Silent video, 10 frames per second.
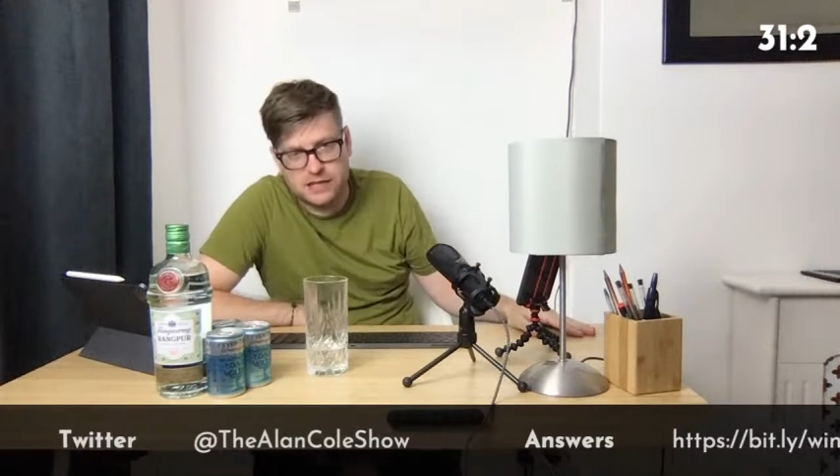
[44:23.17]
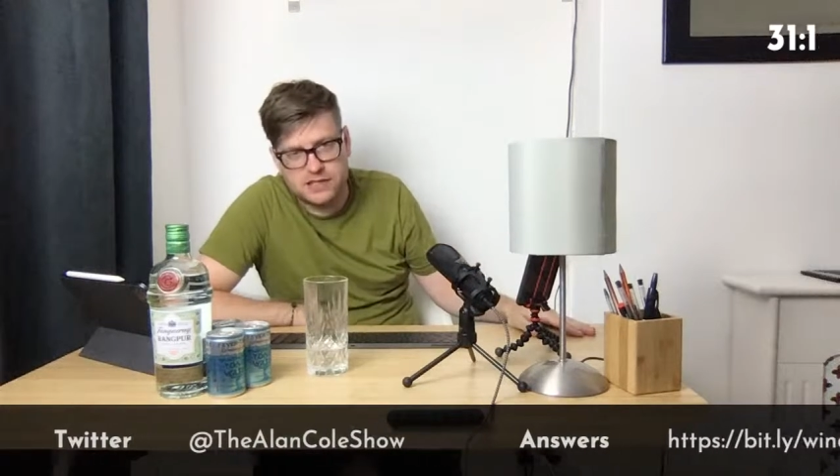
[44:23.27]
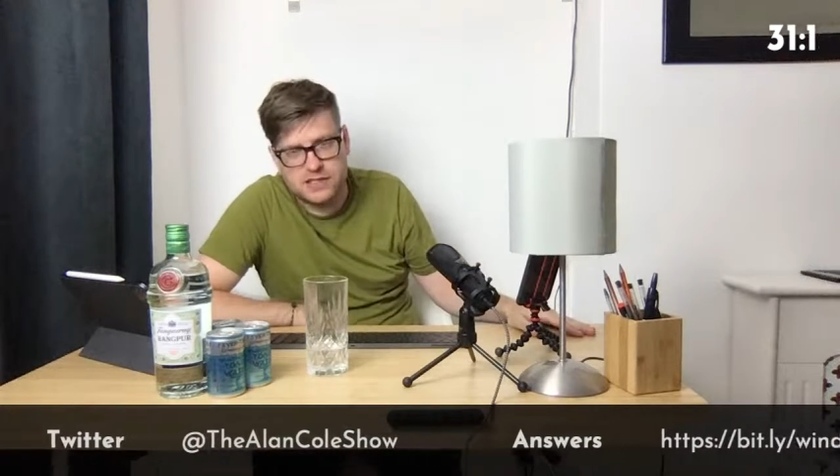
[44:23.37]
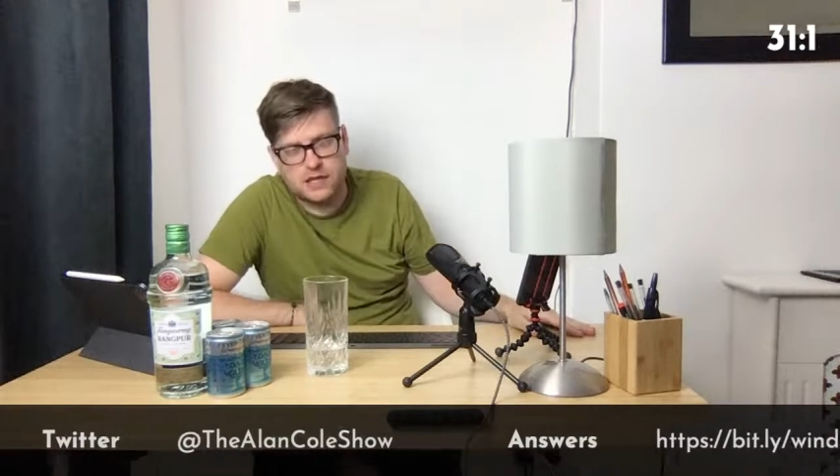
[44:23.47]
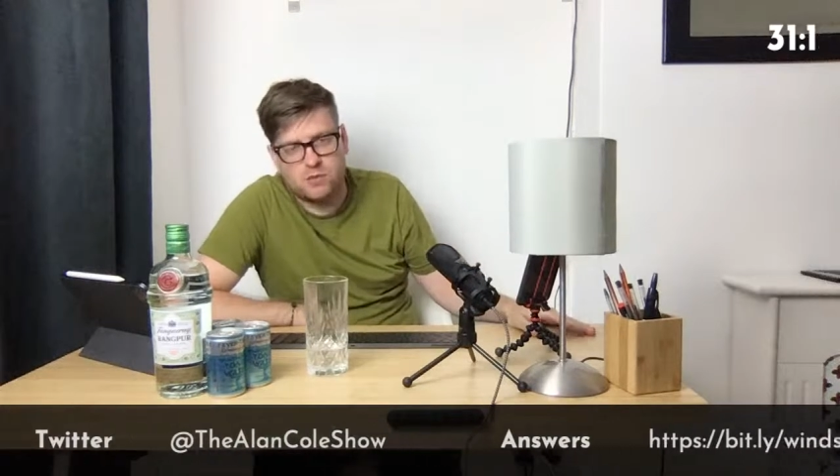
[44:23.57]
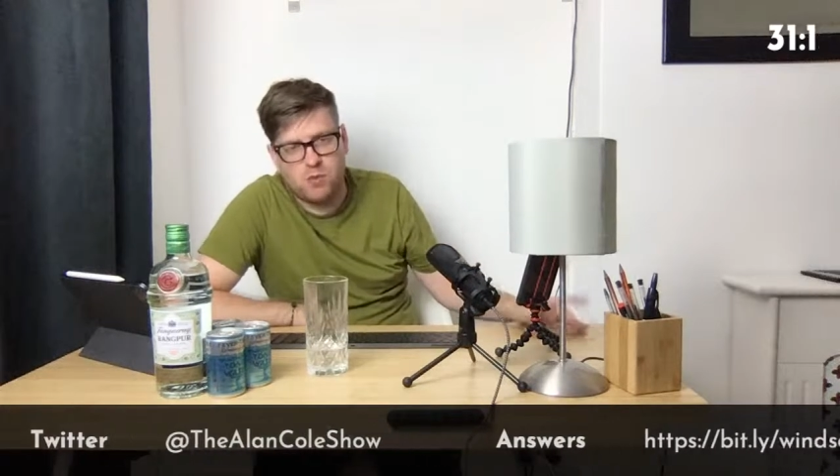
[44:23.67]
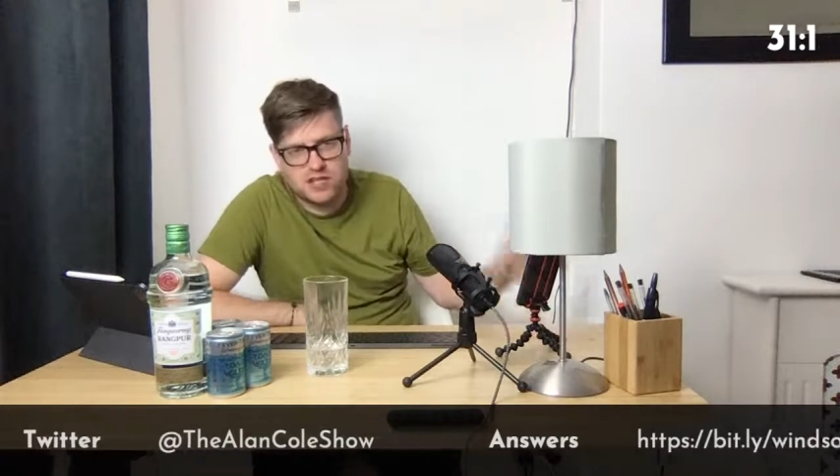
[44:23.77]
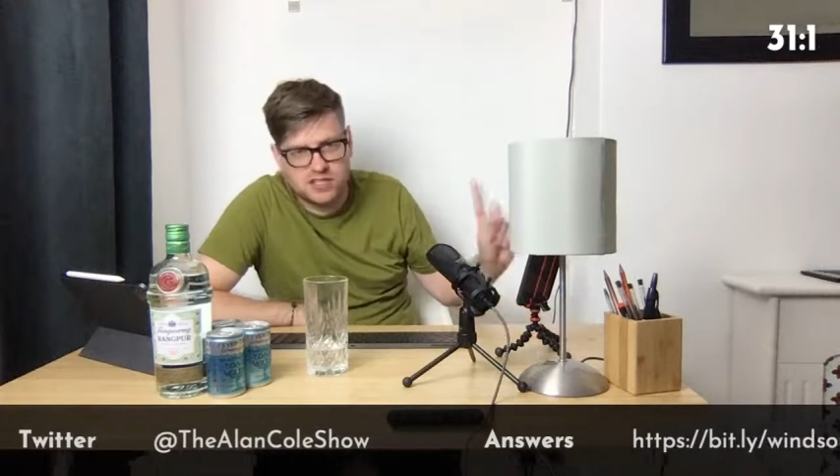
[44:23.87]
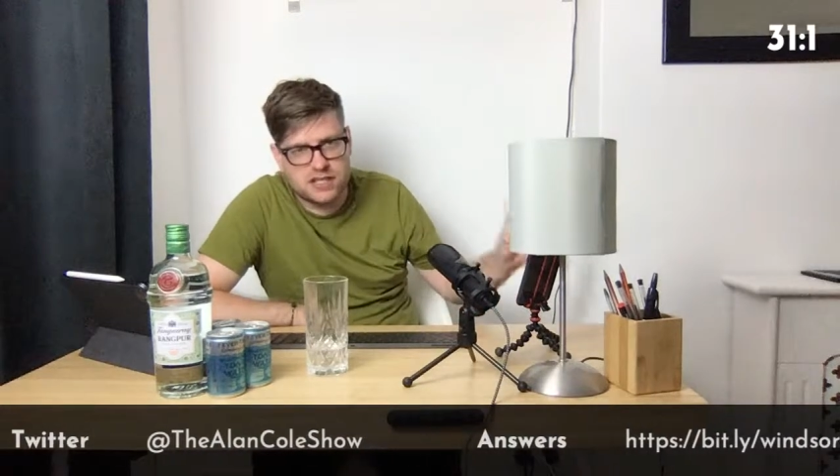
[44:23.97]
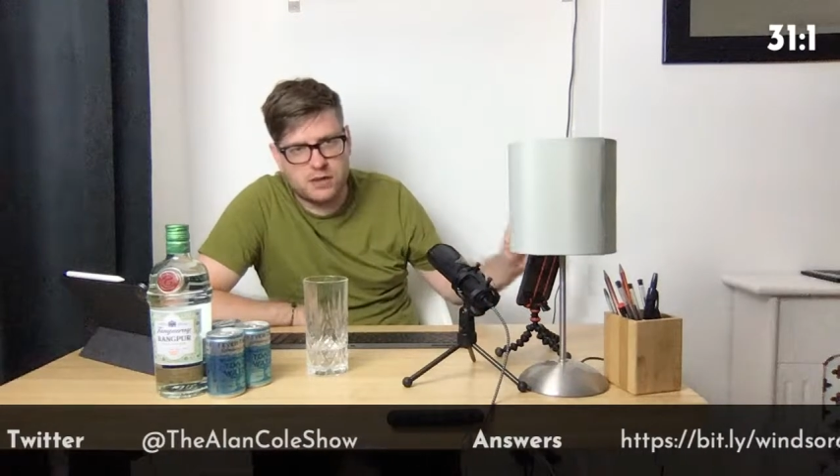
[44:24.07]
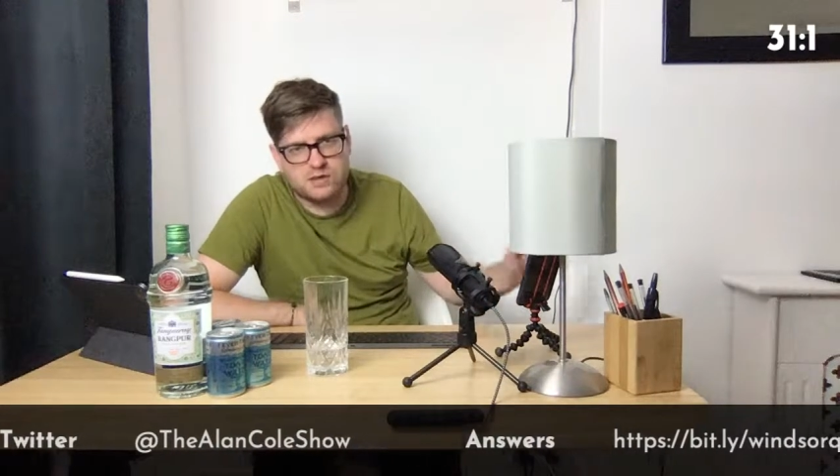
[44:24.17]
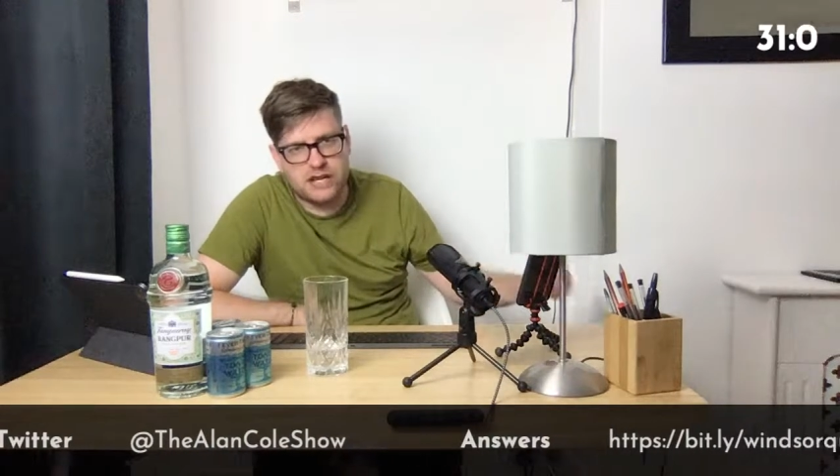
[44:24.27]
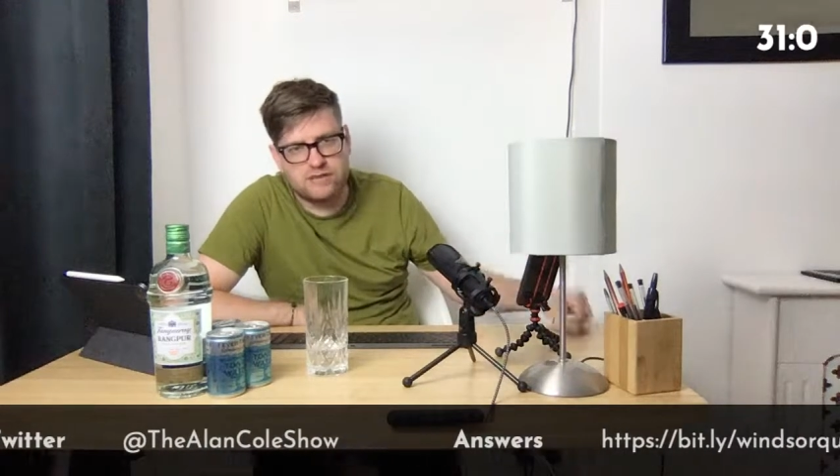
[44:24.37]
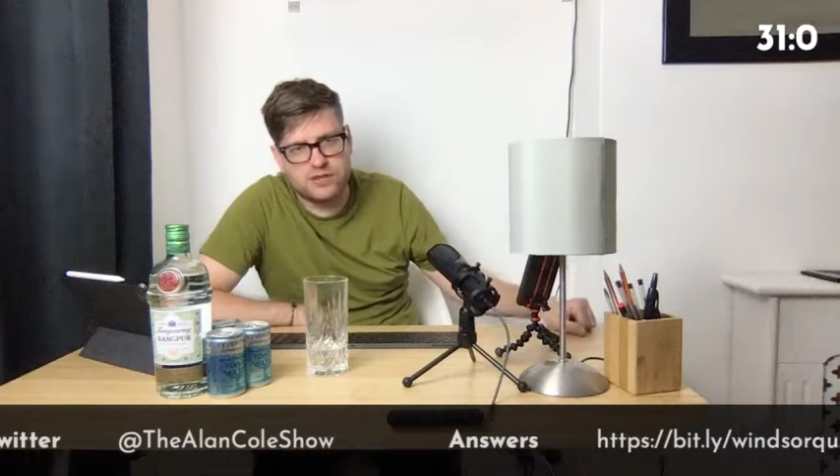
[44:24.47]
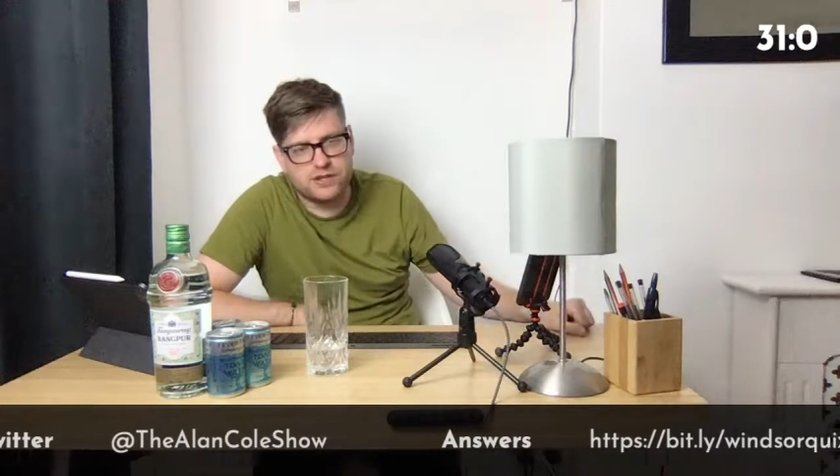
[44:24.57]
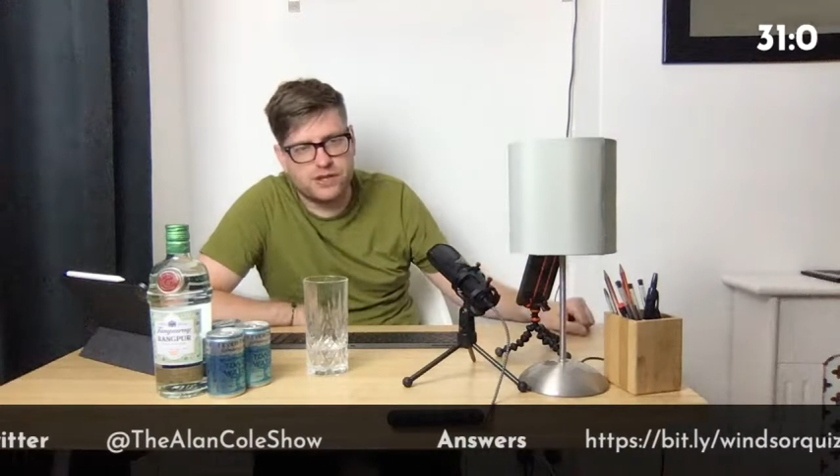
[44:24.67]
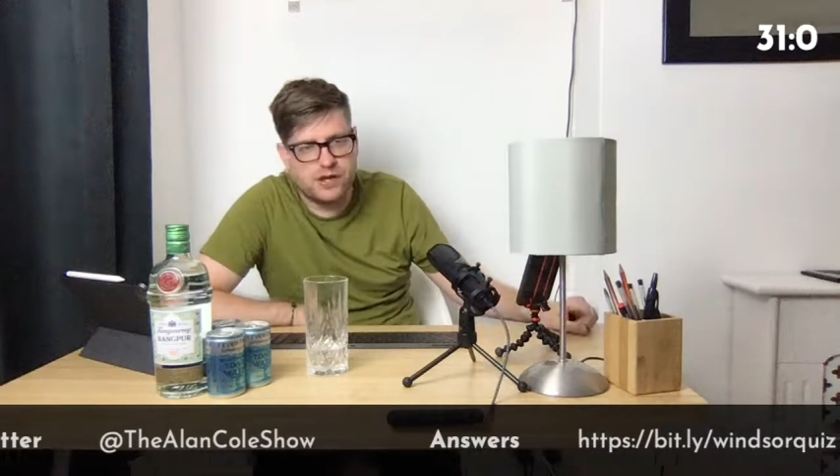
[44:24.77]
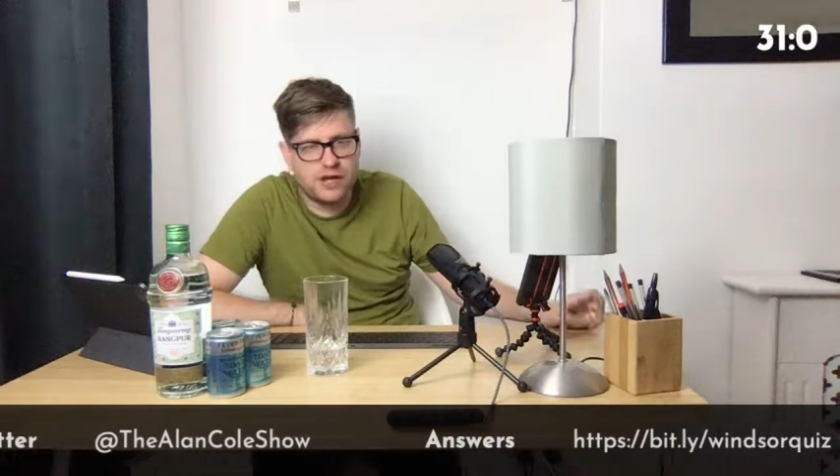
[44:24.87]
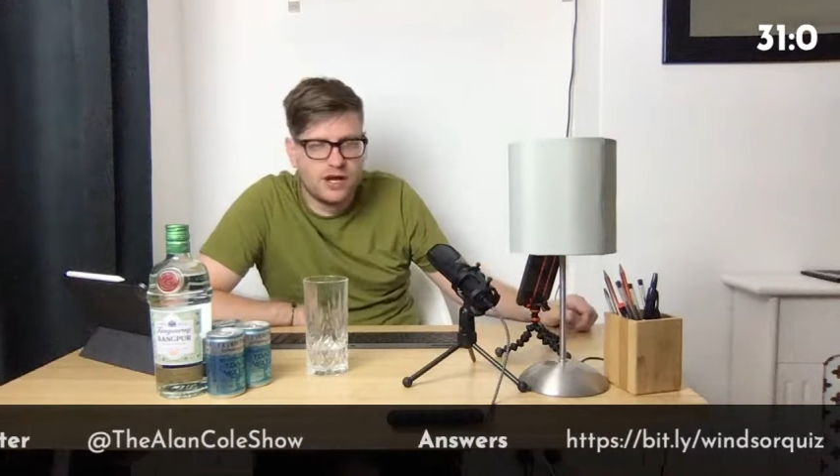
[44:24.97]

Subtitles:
the one single television